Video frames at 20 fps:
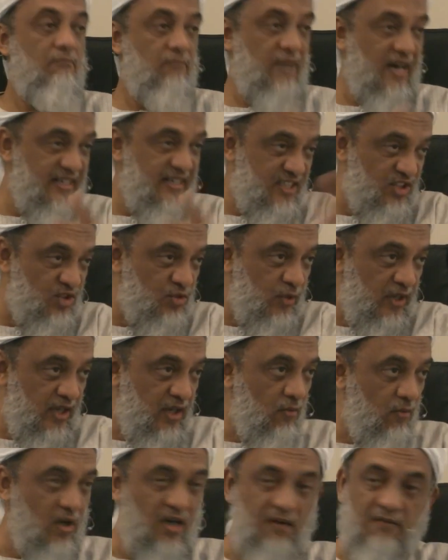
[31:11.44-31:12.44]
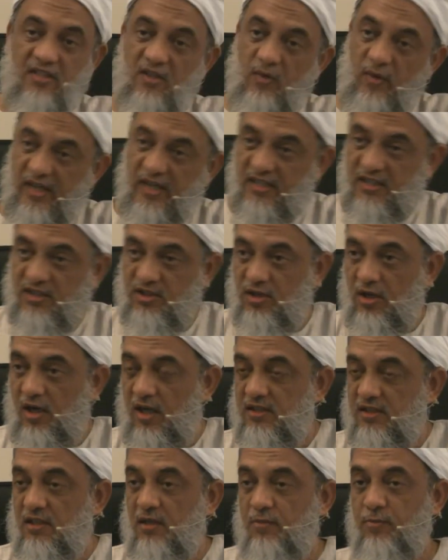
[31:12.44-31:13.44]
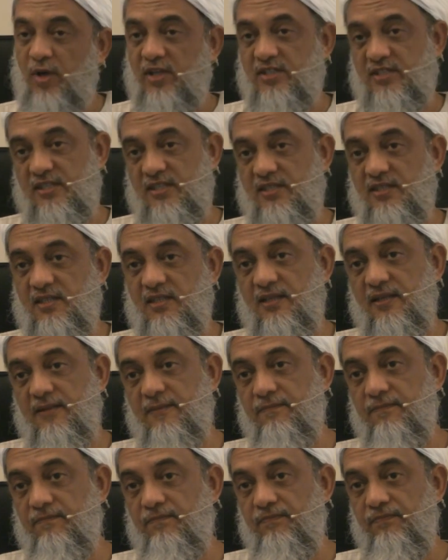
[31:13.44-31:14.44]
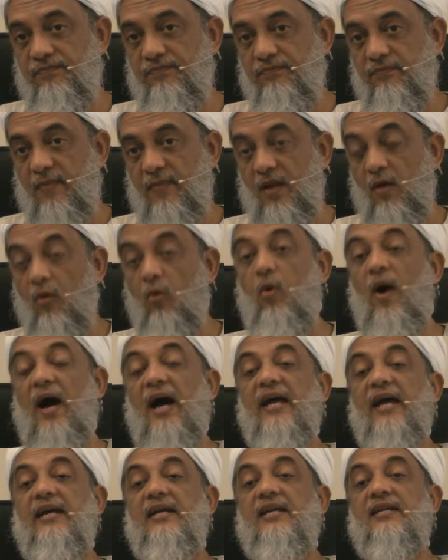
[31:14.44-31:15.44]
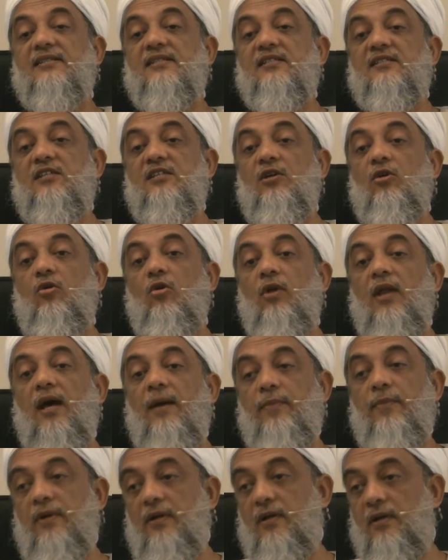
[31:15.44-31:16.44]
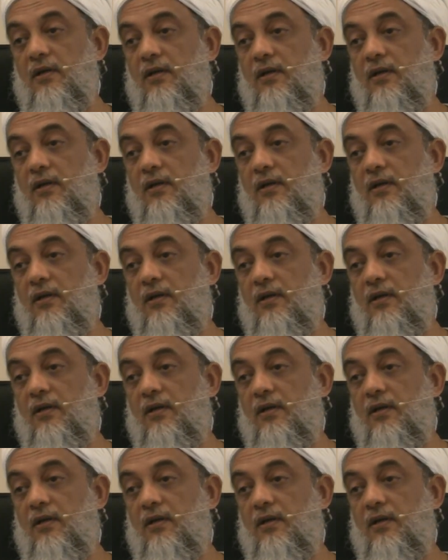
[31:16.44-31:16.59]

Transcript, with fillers: By this way, whatever the way is, geological process. Why does a sinkhole happen?